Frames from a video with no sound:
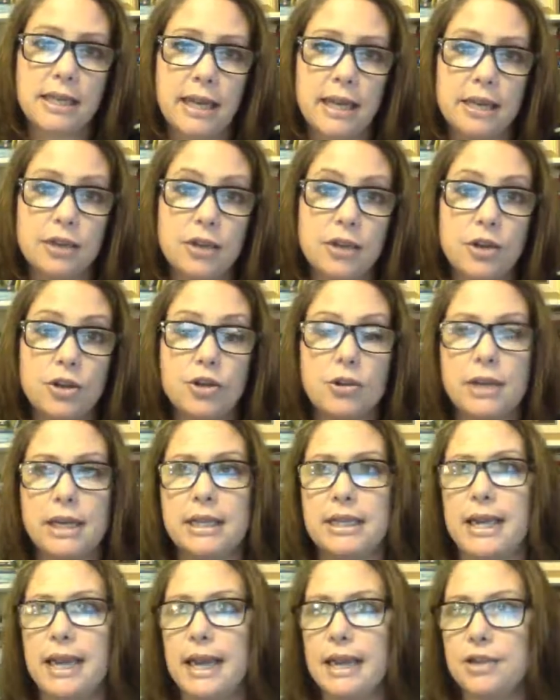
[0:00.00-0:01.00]
and you'll
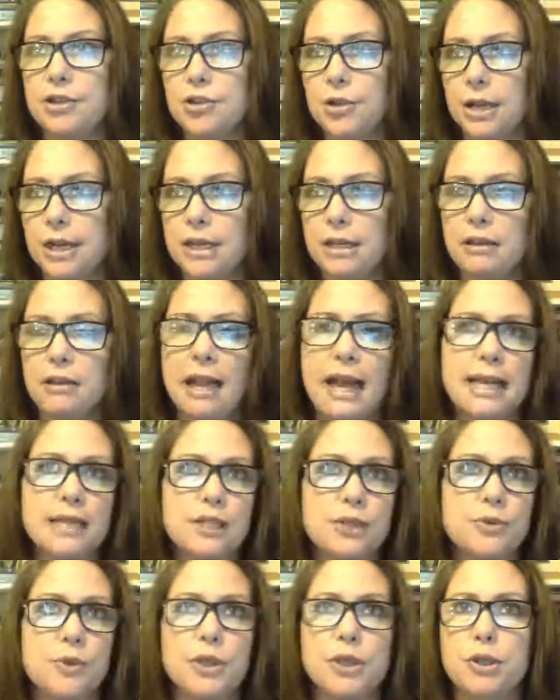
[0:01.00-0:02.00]
get the age-graded
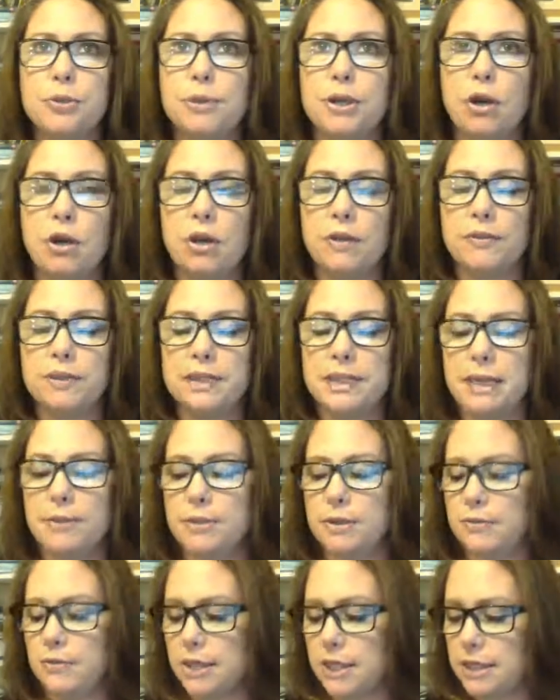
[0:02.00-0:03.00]
classroom and all these
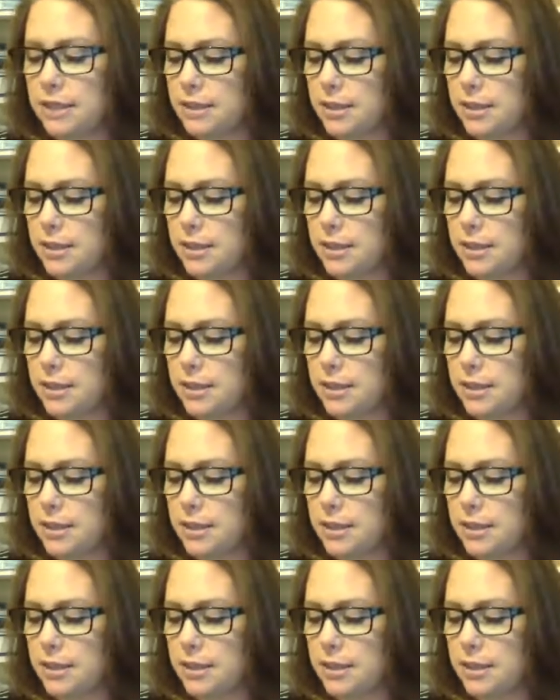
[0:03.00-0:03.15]
types of things.